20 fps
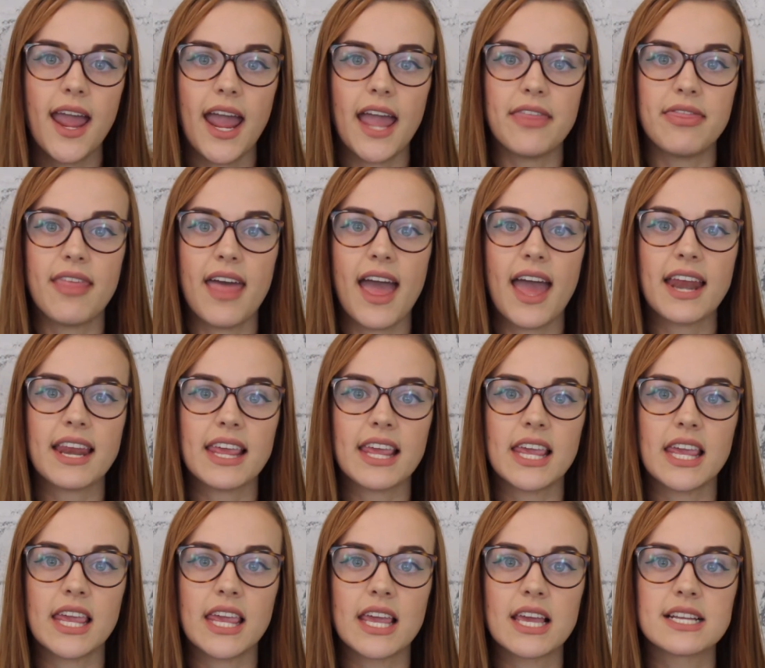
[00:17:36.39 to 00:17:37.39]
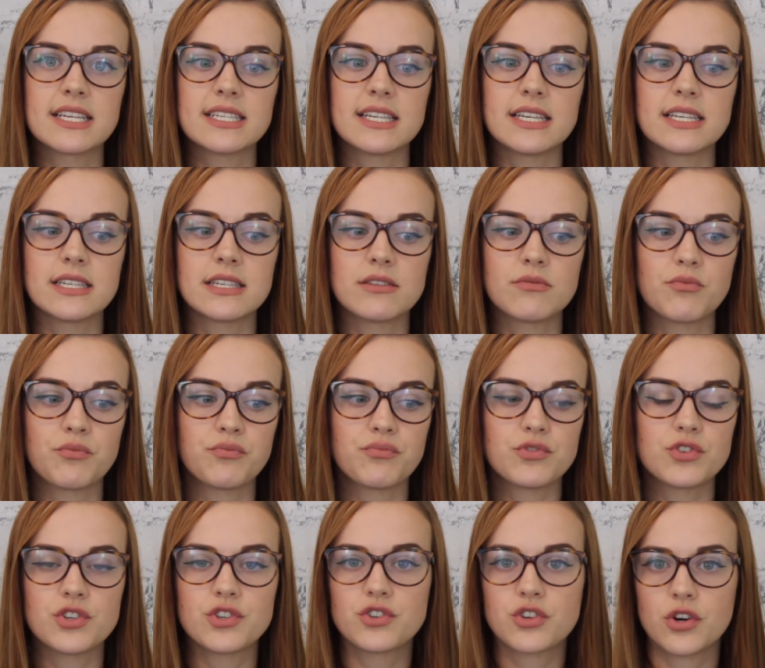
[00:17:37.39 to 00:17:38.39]
and that he didn't
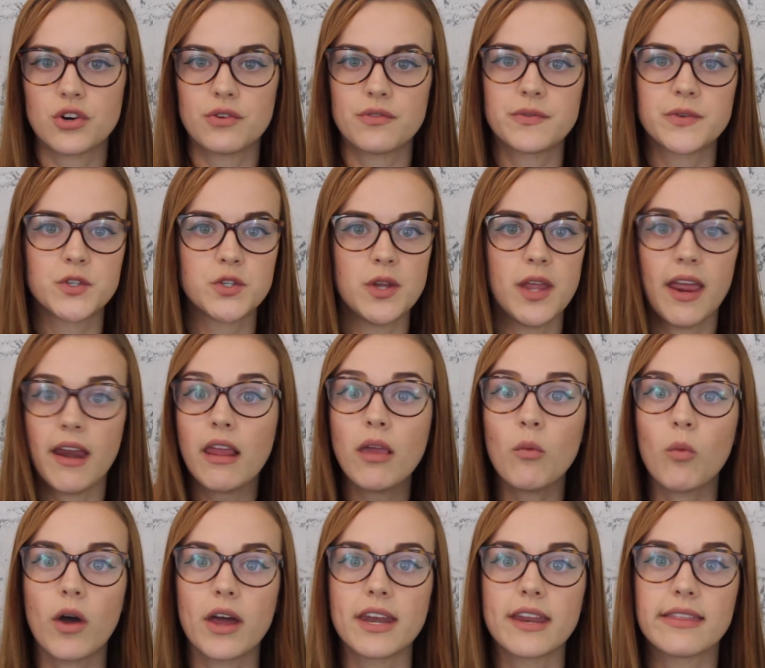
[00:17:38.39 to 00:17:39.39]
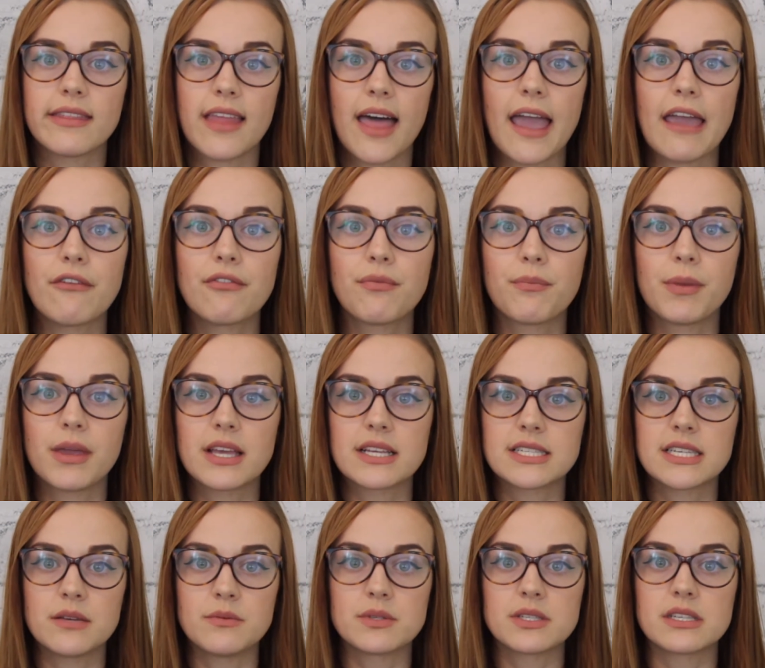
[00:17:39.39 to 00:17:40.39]
deserve anyone in life
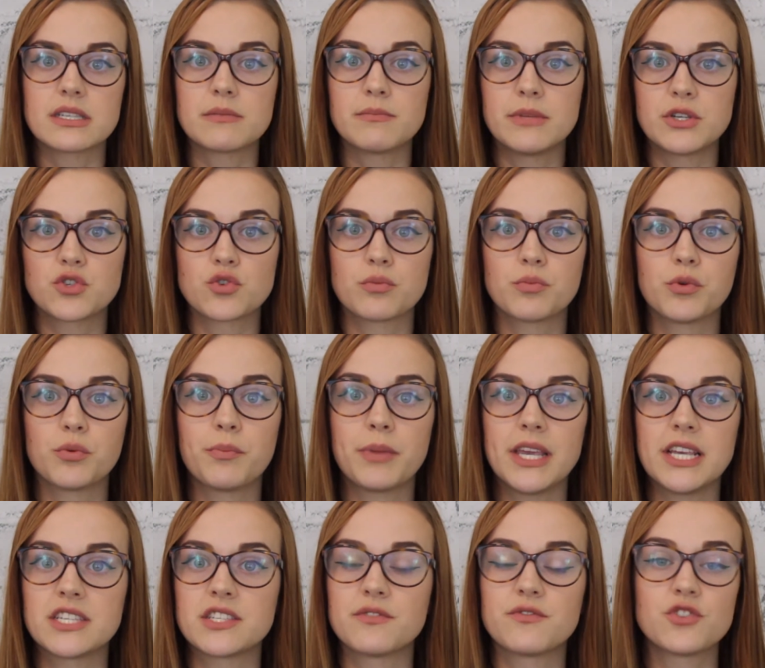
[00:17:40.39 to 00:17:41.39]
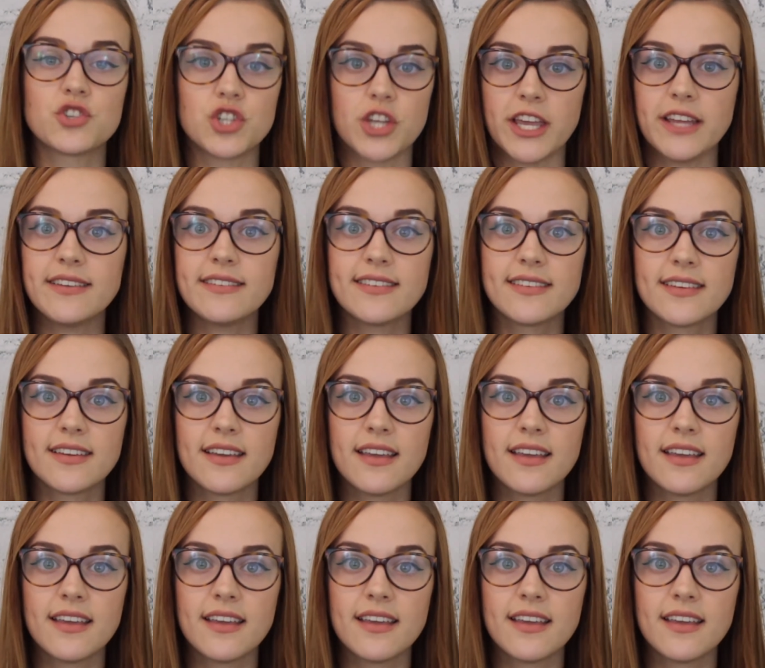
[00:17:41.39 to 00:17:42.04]
because he was this miserable piece of shit.